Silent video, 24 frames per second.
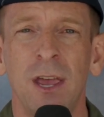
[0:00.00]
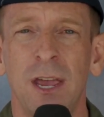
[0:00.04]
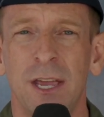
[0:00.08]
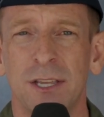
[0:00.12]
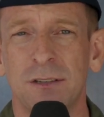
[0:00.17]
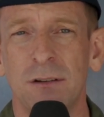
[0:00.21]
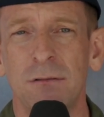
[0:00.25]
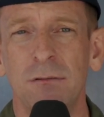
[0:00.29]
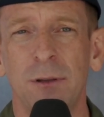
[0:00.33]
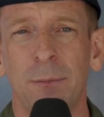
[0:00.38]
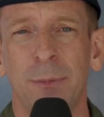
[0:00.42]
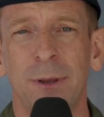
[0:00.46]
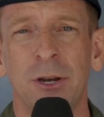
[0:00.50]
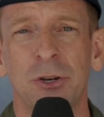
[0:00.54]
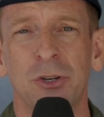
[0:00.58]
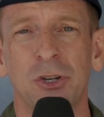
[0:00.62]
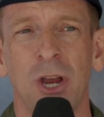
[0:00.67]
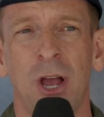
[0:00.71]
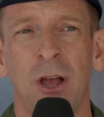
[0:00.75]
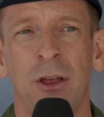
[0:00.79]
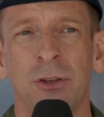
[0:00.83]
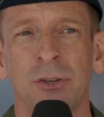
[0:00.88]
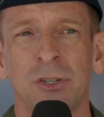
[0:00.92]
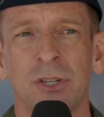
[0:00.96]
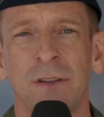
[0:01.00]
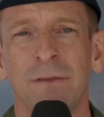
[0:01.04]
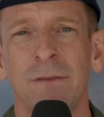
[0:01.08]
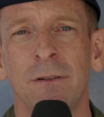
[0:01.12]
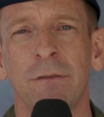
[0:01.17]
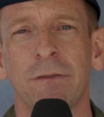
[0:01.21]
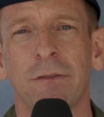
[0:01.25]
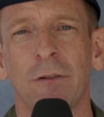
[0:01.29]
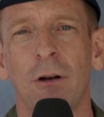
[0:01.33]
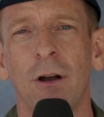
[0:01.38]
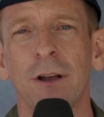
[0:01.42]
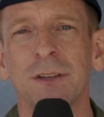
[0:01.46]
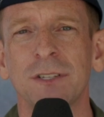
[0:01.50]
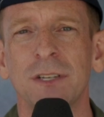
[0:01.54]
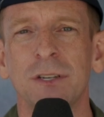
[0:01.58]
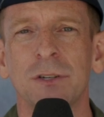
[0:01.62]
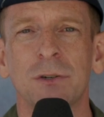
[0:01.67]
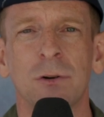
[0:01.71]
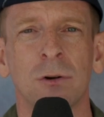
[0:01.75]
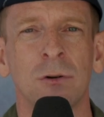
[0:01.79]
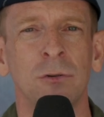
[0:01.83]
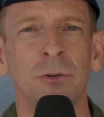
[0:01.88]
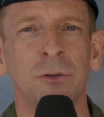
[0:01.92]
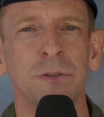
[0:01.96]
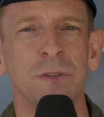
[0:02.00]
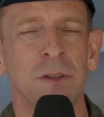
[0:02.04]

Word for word: It's certainly been a challenge even for us internal